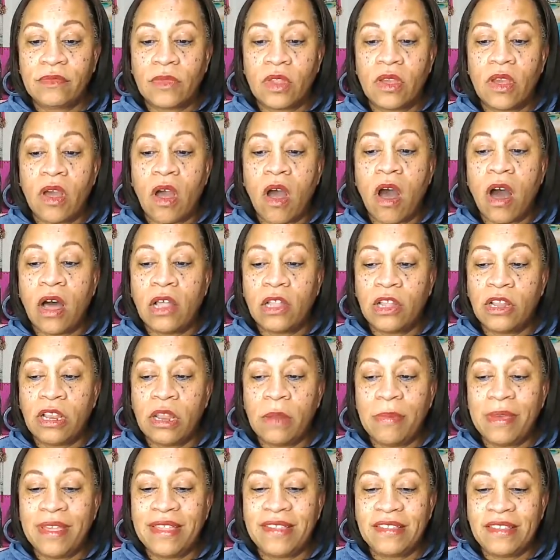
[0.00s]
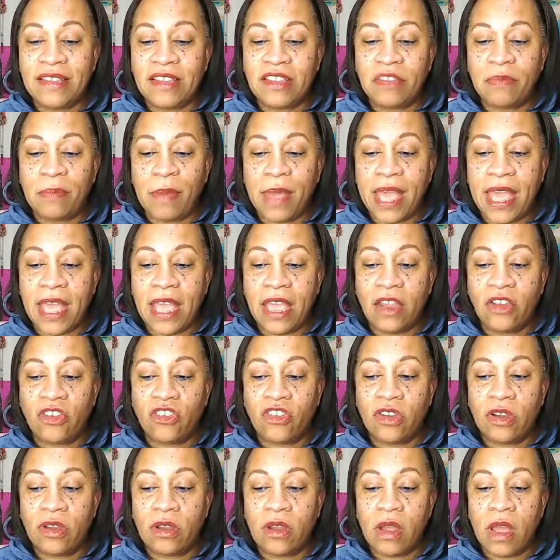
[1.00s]
all on the business page.
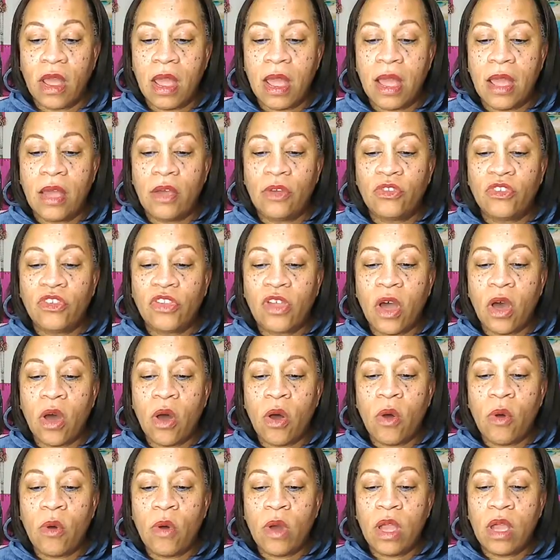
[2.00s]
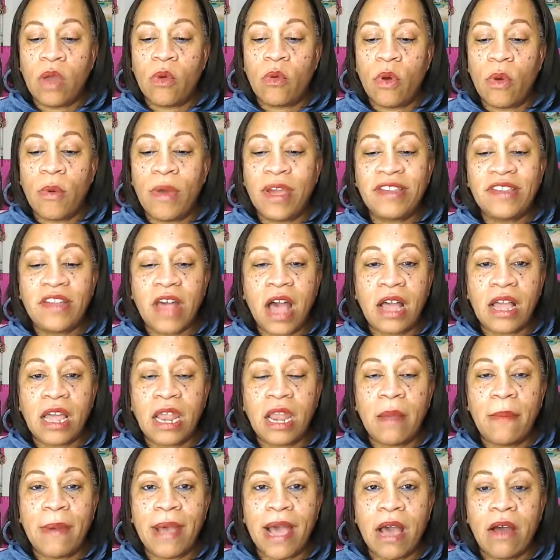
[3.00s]
So when we're talking
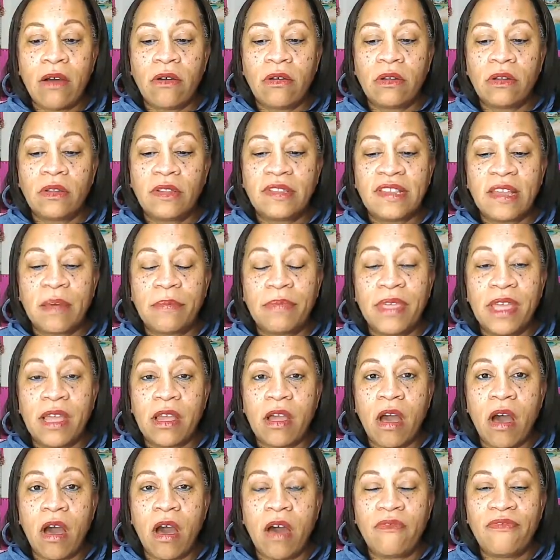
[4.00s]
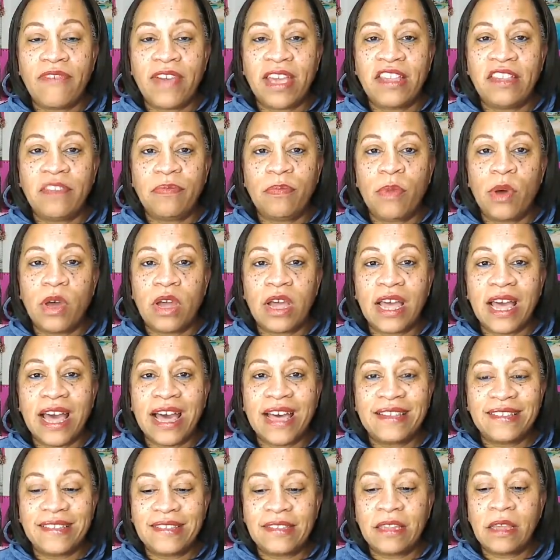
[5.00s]
about something called Facebook
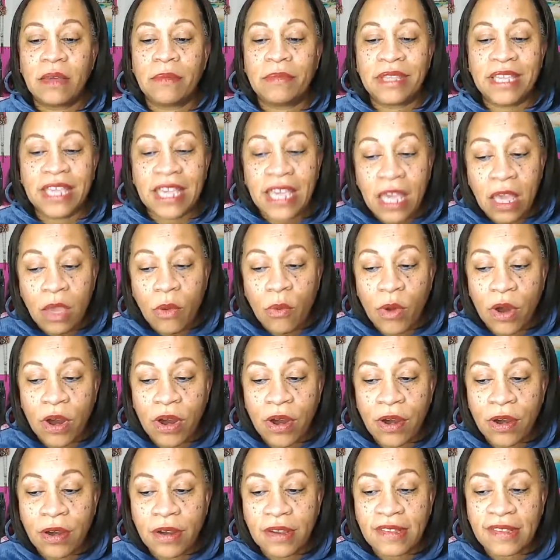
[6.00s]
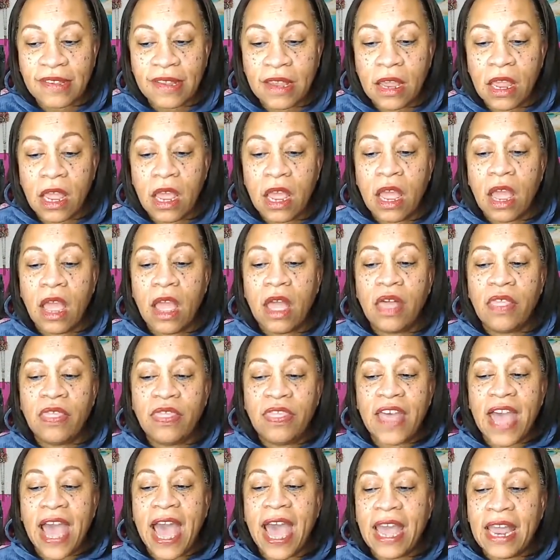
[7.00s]
custom keywords,
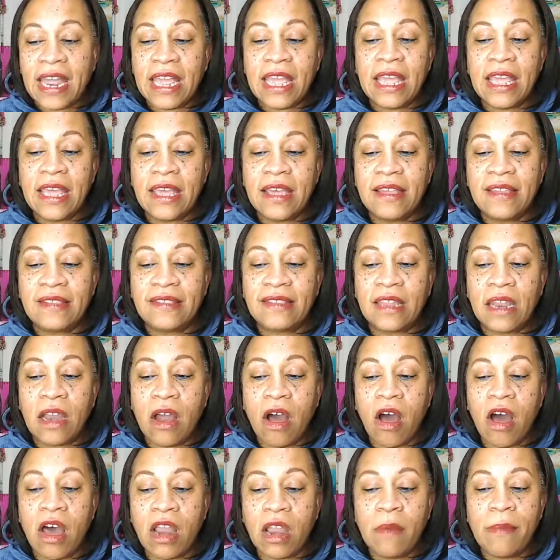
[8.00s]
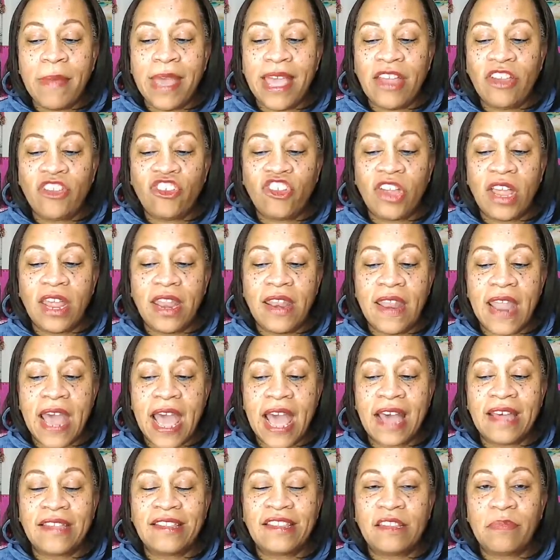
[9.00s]
that is an automation
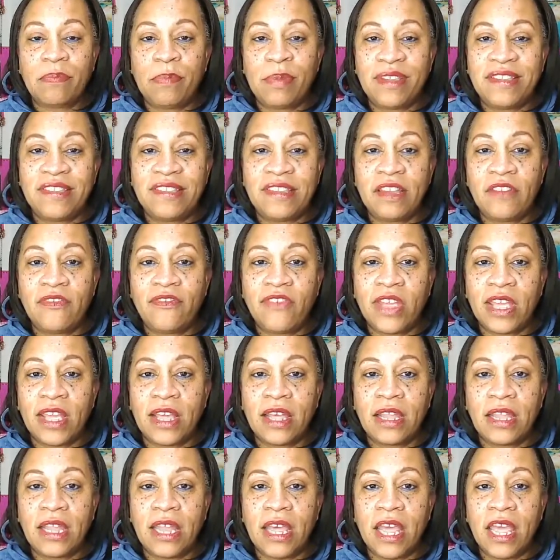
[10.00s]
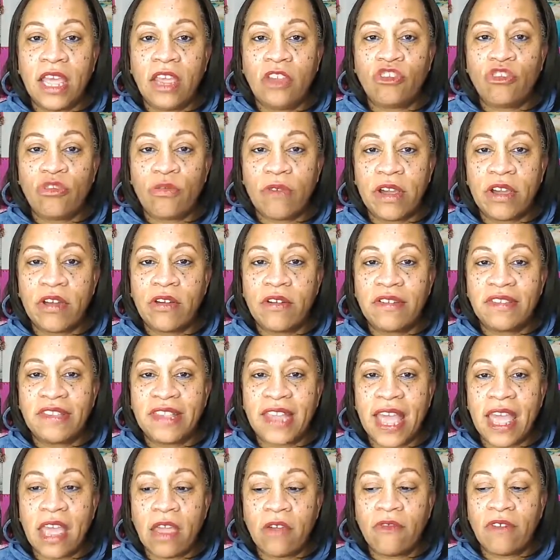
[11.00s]
that specifically triggers
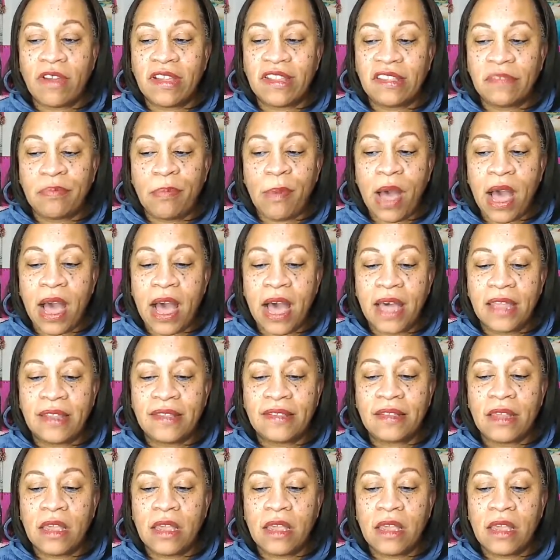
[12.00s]
a response